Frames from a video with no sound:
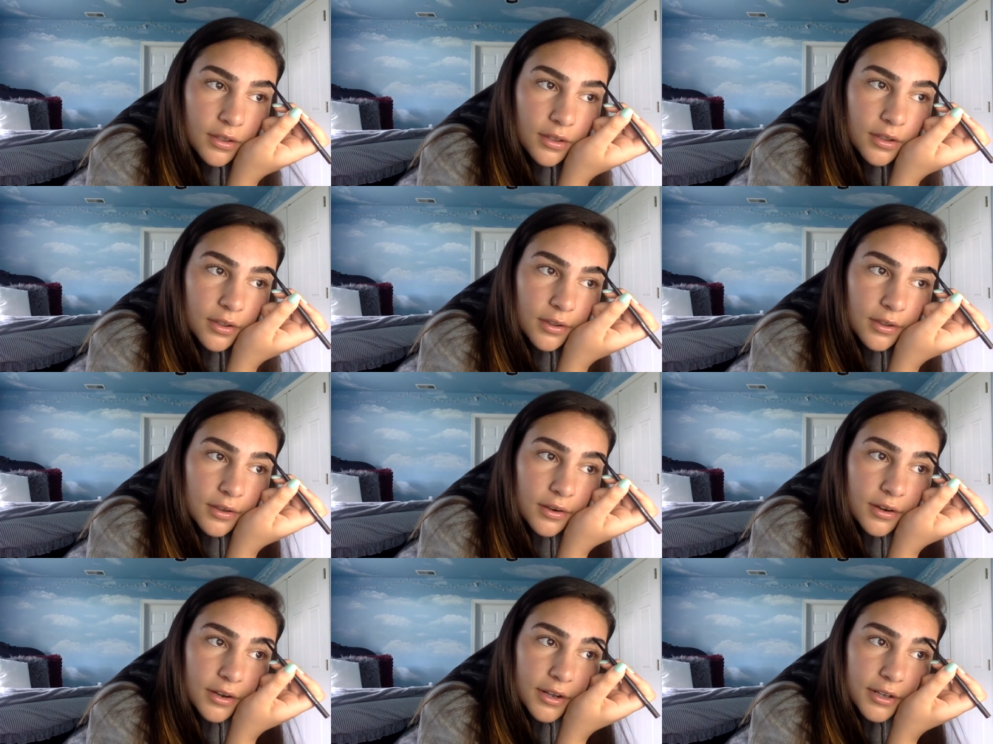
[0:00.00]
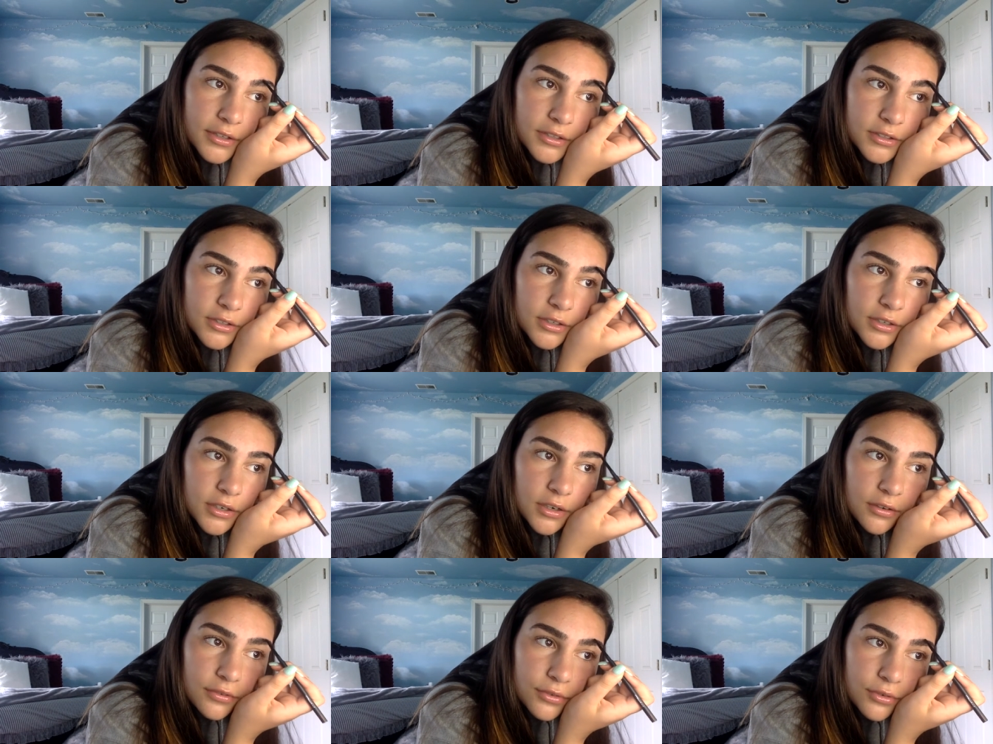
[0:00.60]
And I
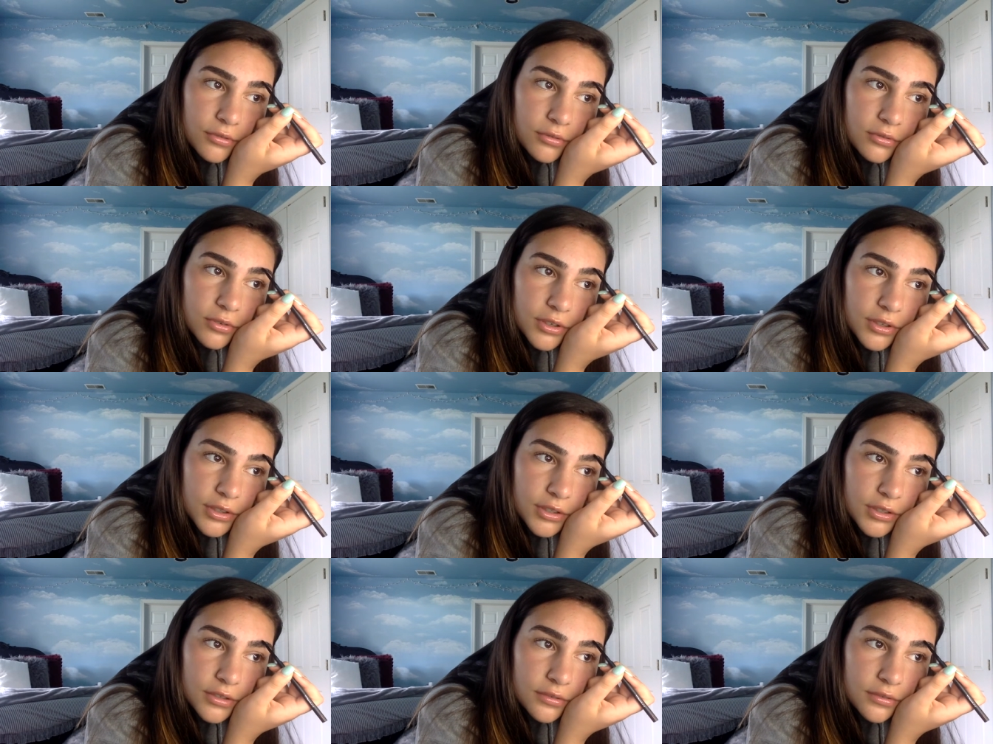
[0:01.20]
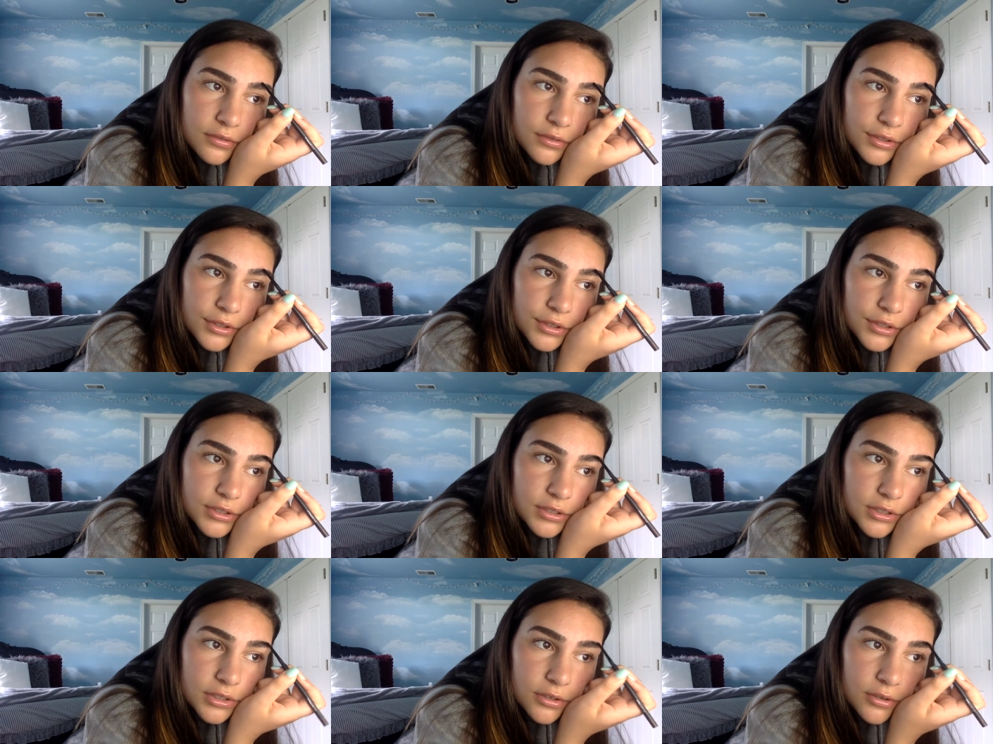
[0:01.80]
started off really, really
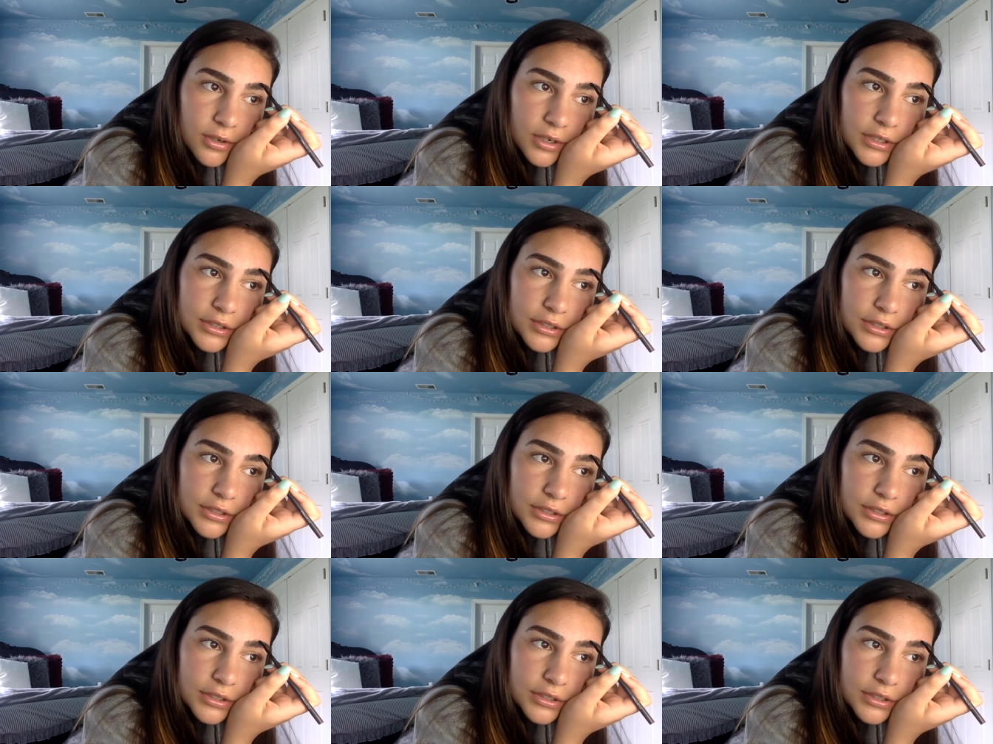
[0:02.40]
slow.